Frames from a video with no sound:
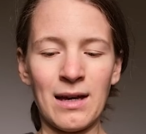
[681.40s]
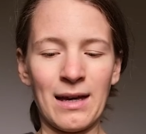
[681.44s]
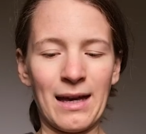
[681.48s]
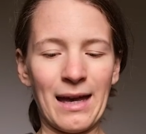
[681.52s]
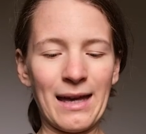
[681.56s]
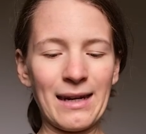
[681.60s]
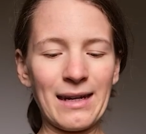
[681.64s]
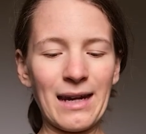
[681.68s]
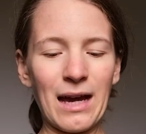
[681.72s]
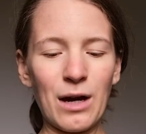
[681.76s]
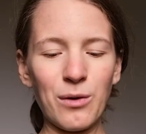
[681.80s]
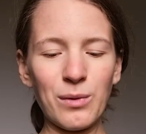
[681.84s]

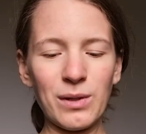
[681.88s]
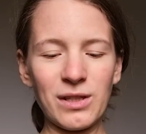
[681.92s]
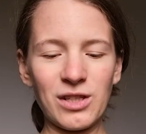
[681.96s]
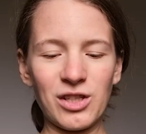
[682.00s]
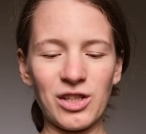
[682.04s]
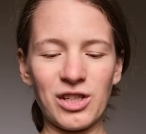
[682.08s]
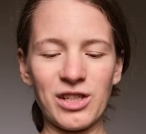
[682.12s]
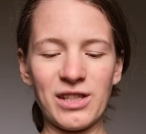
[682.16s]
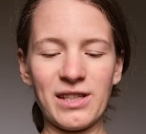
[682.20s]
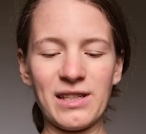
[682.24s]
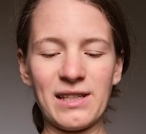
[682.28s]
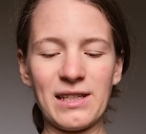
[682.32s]
And now
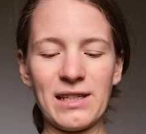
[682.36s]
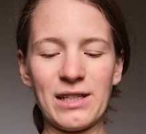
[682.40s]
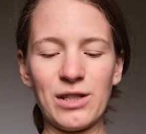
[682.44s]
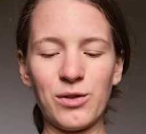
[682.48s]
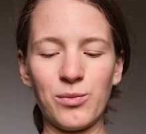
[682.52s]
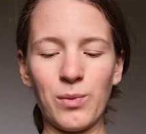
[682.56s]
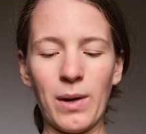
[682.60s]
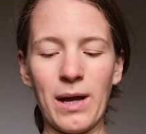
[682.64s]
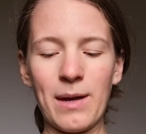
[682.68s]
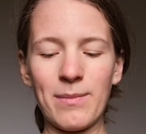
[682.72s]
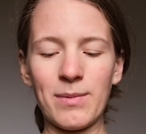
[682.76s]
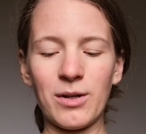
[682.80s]
it's just this
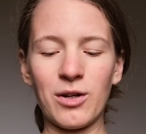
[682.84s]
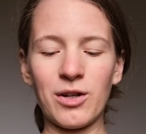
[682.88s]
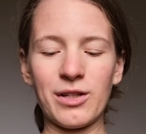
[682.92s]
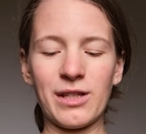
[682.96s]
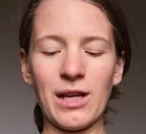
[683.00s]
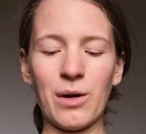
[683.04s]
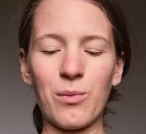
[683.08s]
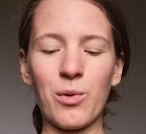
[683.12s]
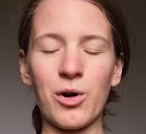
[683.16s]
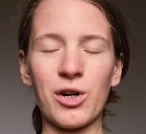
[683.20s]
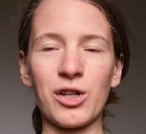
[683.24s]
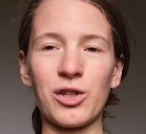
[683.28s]
way because
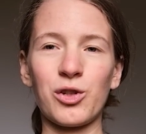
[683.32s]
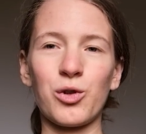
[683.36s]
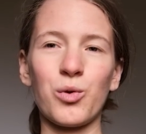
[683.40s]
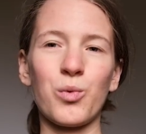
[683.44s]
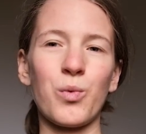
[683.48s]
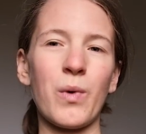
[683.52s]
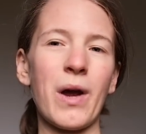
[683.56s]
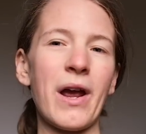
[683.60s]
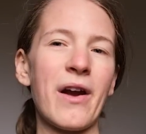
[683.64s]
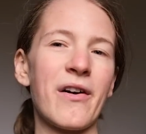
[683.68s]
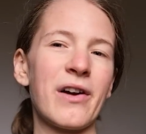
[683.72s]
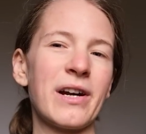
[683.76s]
I wanted to
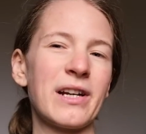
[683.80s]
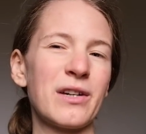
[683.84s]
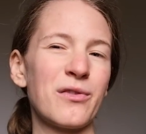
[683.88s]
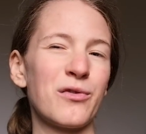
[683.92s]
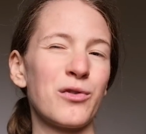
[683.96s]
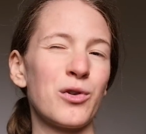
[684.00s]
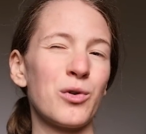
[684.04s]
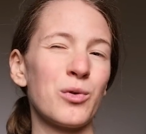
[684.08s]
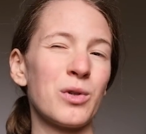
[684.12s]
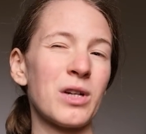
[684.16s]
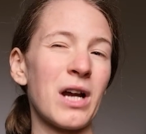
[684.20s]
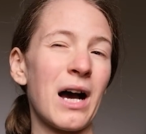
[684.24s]
wear it a
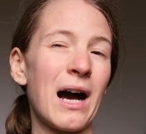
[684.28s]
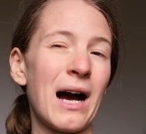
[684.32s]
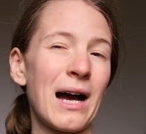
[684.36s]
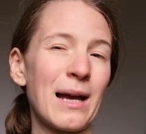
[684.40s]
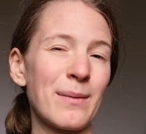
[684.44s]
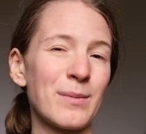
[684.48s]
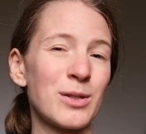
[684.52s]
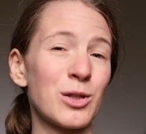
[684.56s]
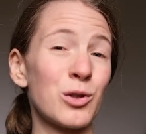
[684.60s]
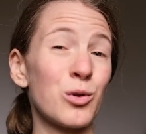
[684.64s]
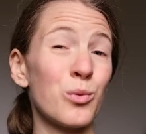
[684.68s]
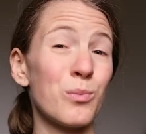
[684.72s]
few
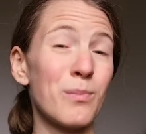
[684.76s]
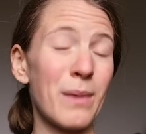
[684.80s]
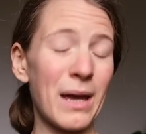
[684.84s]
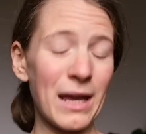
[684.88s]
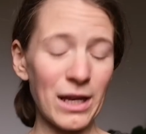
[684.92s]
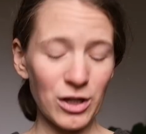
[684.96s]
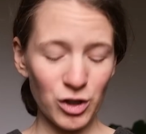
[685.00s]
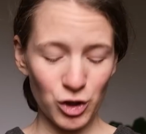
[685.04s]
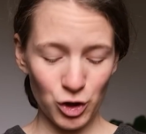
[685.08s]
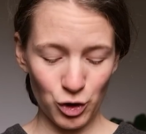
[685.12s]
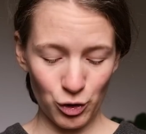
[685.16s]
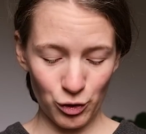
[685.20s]
times to
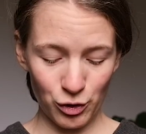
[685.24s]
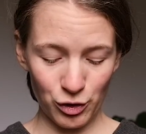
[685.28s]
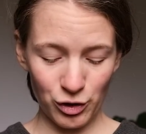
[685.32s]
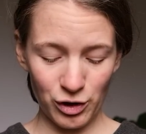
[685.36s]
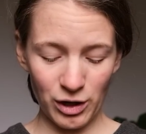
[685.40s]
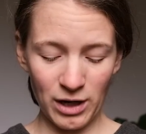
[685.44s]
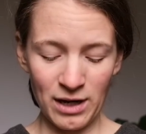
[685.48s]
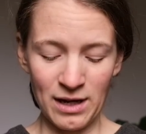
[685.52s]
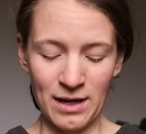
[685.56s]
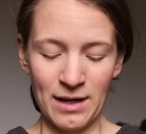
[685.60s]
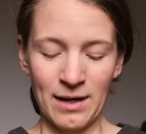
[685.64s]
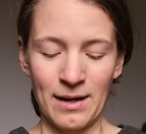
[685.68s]
make
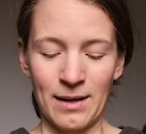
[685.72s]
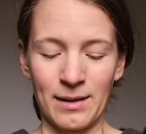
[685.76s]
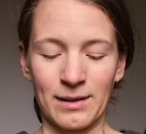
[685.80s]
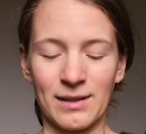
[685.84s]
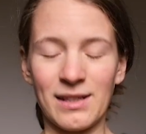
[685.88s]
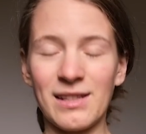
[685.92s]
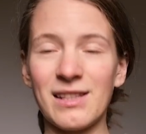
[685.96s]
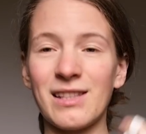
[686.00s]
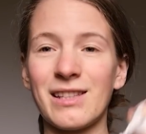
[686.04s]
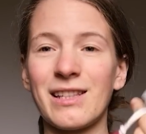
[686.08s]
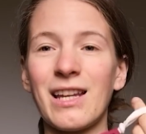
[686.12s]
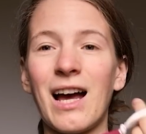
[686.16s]
sure
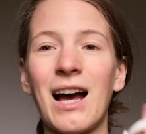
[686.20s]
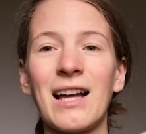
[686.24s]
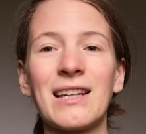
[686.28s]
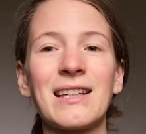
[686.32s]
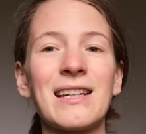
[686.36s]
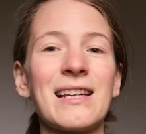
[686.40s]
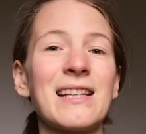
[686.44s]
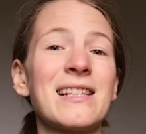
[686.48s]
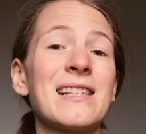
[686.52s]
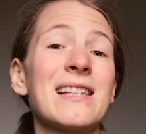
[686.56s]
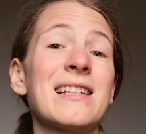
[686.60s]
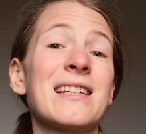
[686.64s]
this knot
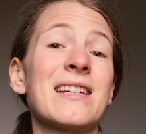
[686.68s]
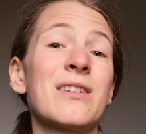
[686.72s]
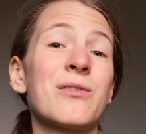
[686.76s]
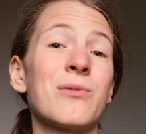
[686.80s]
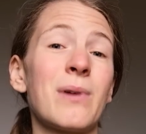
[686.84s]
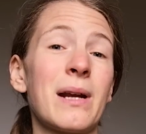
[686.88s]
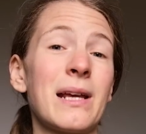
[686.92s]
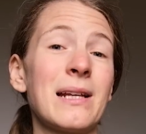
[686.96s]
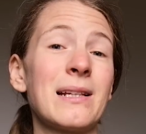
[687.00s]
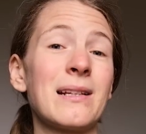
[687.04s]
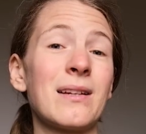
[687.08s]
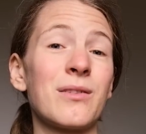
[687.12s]
is in the
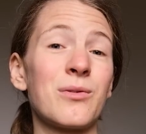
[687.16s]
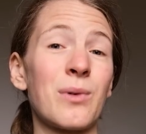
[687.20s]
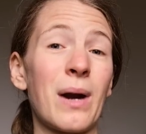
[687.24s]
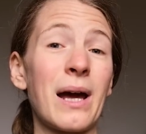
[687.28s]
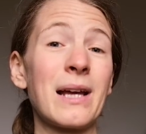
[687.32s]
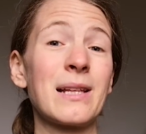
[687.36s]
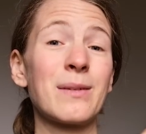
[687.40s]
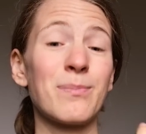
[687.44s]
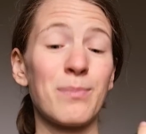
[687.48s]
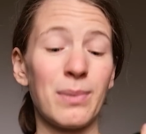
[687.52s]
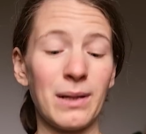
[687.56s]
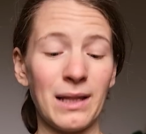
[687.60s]

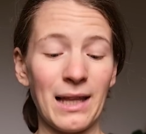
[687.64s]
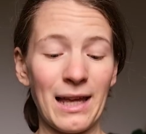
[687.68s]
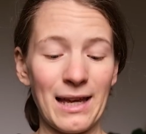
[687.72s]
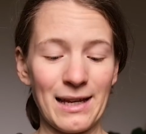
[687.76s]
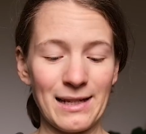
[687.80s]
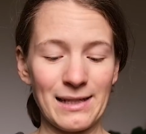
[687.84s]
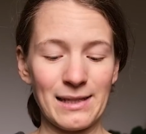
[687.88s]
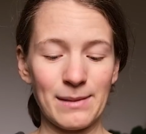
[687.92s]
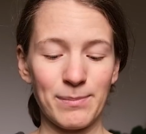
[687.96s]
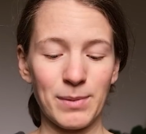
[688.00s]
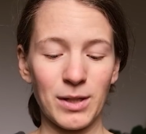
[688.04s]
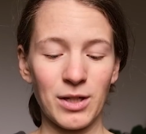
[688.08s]
right
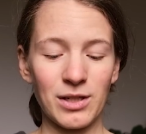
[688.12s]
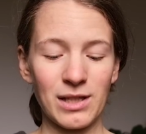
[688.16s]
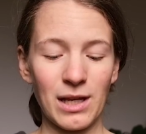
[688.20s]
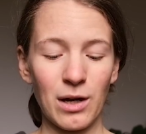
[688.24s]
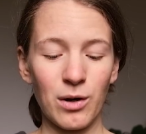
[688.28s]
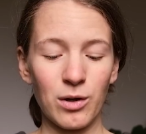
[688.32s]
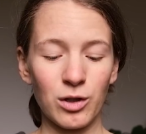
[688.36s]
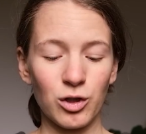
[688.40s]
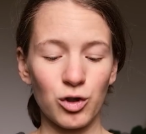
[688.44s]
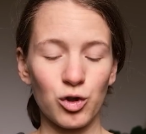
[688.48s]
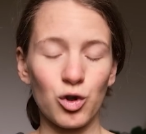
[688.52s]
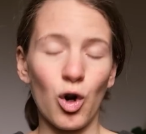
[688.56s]
place, because
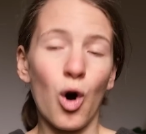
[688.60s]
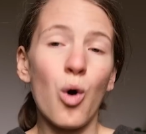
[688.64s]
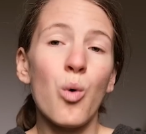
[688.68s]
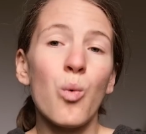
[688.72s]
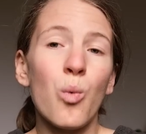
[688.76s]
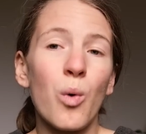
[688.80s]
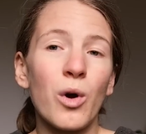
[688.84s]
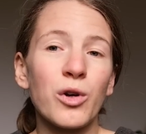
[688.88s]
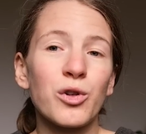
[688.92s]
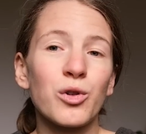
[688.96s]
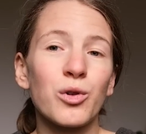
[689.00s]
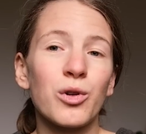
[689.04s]
I don't
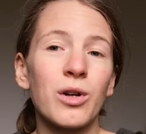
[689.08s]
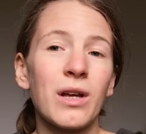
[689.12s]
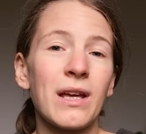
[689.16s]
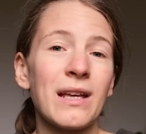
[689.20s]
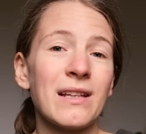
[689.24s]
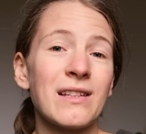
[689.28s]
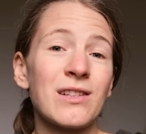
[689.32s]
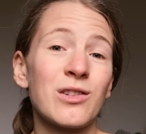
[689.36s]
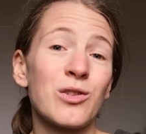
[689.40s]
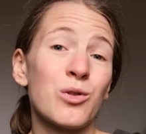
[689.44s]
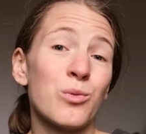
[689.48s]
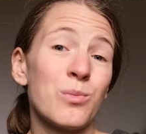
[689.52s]
want
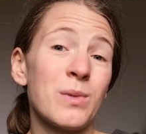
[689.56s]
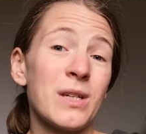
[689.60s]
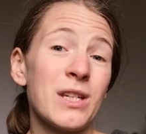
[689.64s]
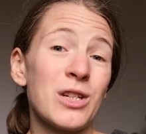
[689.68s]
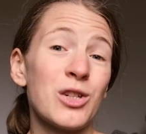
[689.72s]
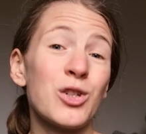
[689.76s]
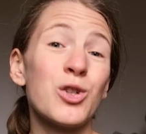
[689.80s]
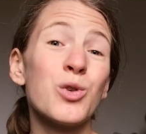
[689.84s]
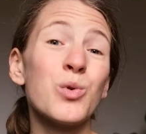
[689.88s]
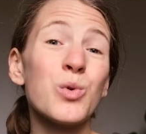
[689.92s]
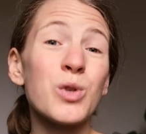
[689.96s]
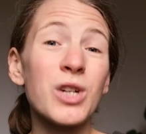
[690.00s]
it to be
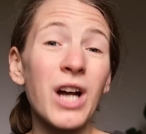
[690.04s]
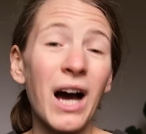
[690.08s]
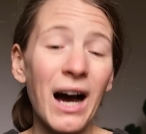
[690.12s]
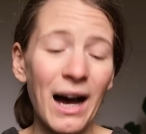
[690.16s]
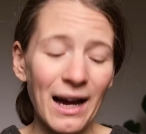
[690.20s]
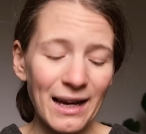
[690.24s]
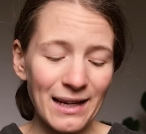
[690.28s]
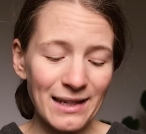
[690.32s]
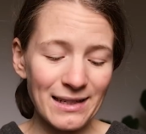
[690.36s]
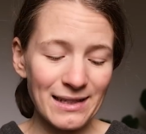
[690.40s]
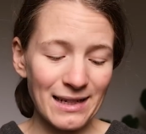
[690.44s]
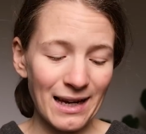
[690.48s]
too
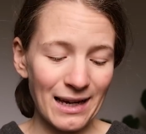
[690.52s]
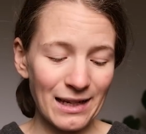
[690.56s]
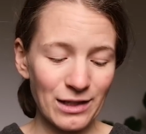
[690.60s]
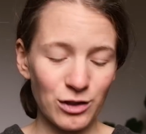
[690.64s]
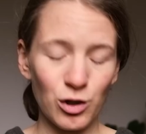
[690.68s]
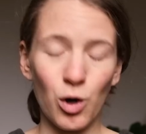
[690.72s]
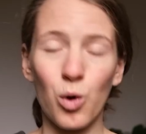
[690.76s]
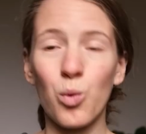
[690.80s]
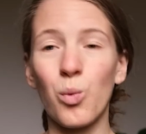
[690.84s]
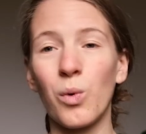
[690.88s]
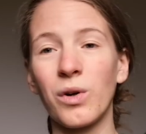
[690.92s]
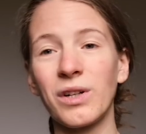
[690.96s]
tight, I
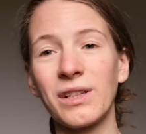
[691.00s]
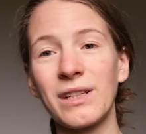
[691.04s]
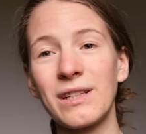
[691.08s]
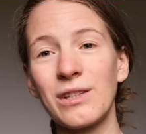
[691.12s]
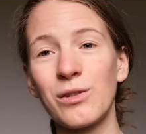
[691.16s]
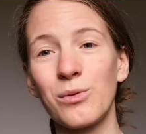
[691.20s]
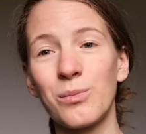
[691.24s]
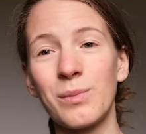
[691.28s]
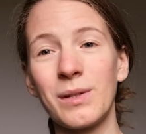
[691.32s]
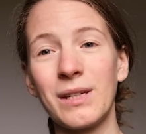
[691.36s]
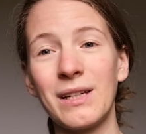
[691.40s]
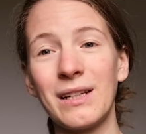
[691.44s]
don't want it
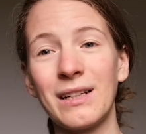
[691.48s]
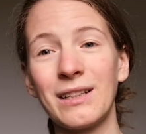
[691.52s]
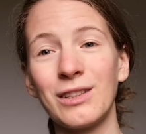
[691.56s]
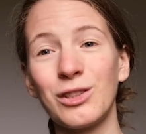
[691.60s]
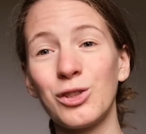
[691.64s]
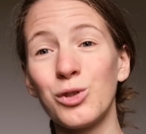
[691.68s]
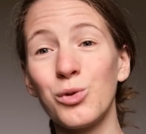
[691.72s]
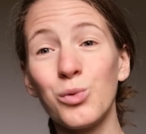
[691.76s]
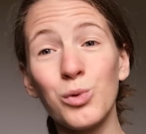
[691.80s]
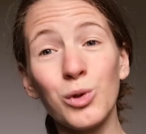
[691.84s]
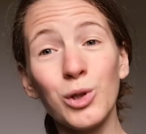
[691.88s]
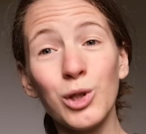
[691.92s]
to be
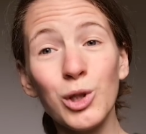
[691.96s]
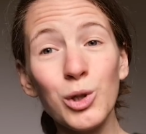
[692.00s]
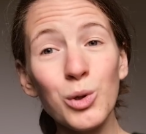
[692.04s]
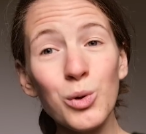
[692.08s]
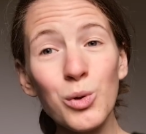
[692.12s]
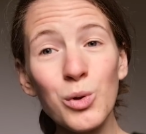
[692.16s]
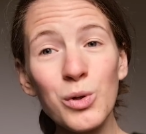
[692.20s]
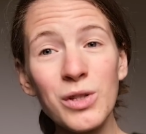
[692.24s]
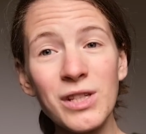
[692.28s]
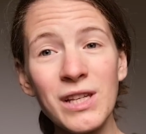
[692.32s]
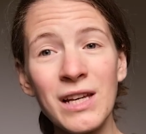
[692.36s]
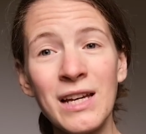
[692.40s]
too
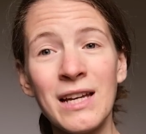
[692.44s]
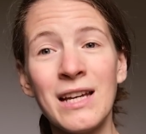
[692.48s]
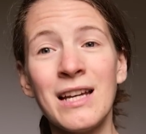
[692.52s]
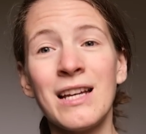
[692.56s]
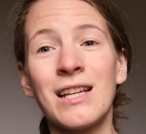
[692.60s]
loose.